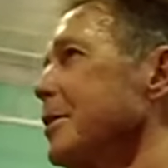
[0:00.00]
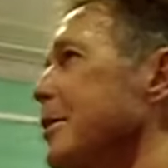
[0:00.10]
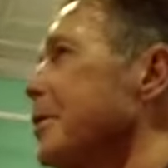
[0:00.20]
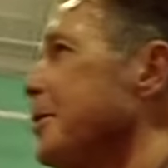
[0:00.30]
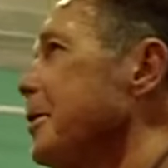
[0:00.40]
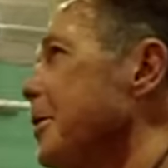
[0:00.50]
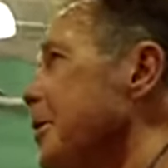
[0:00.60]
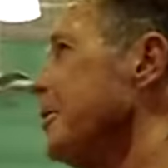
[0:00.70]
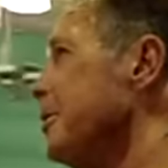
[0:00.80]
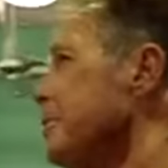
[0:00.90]
Well, we got to
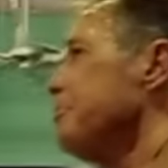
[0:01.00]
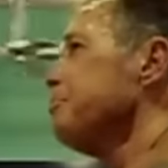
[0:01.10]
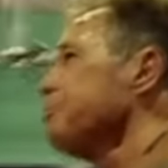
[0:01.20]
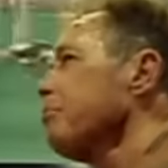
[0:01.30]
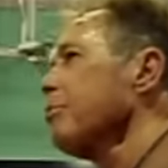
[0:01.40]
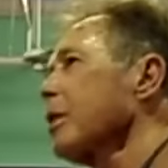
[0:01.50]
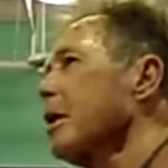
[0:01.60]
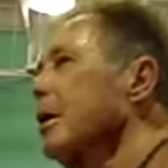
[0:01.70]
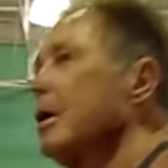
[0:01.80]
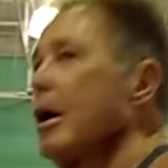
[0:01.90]
call this a wrap because I have
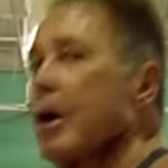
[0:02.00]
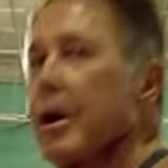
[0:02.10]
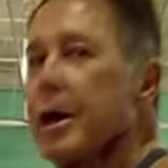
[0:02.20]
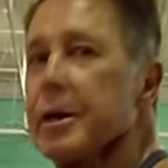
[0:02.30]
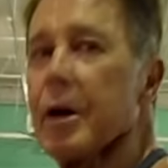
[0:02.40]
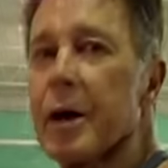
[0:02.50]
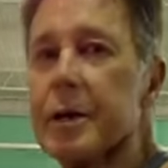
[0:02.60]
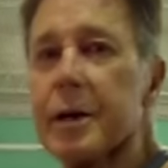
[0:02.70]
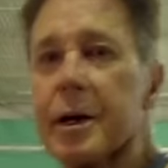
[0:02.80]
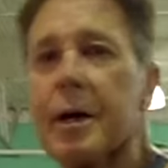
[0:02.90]
to get to work. All right, all
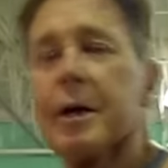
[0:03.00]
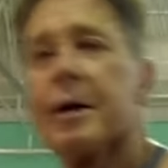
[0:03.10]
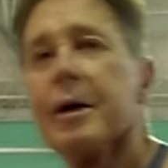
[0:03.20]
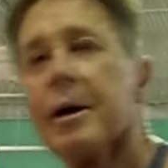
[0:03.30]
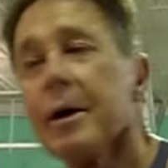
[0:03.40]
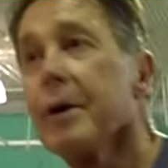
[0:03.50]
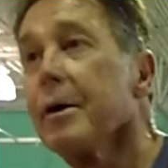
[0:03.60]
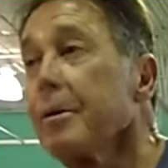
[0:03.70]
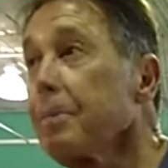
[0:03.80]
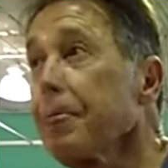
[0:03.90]
right. Get my day
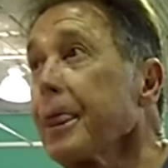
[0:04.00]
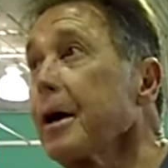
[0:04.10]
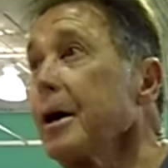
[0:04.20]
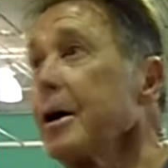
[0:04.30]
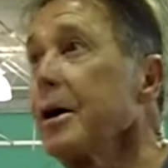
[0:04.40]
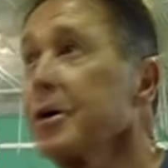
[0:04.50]
started, unfortunately.